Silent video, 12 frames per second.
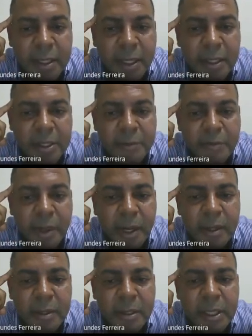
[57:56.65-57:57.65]
can
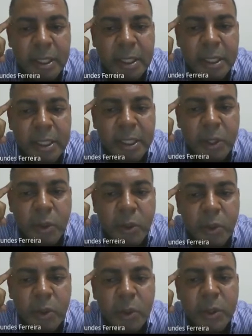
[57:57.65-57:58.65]
inspire
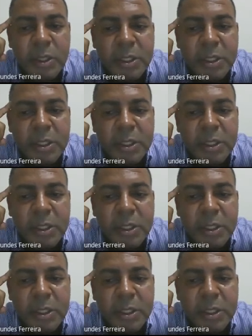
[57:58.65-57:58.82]
new